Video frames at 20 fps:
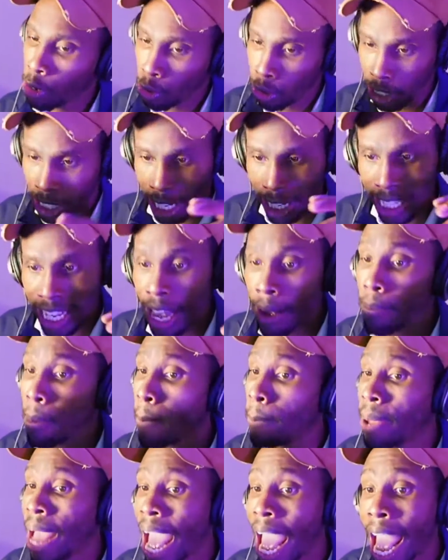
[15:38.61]
or just give him a
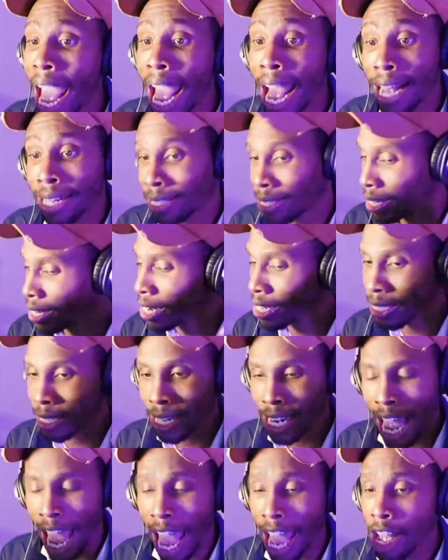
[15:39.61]
pass and this
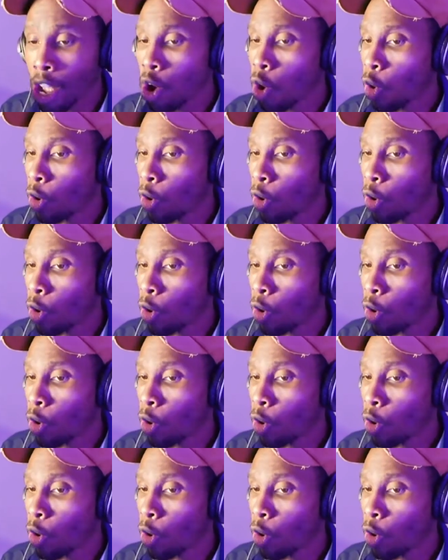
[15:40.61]
and that,